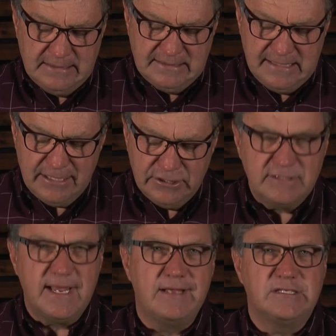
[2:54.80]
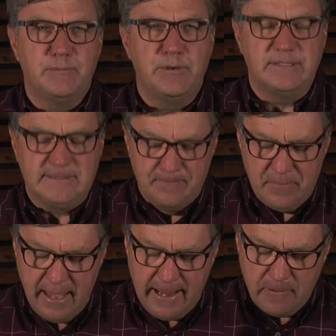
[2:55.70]
touches our spirits
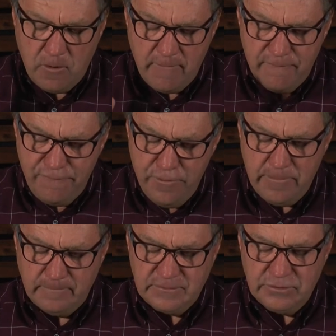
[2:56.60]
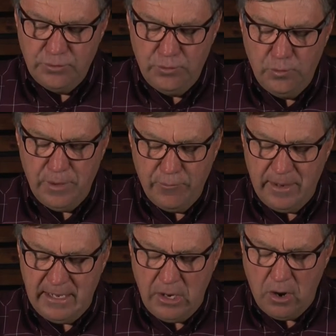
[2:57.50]
and confirms who we
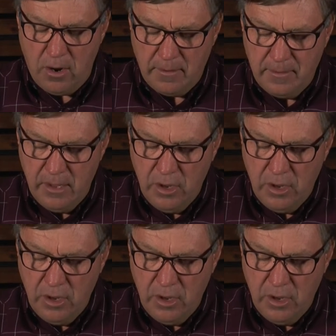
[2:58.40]
really are.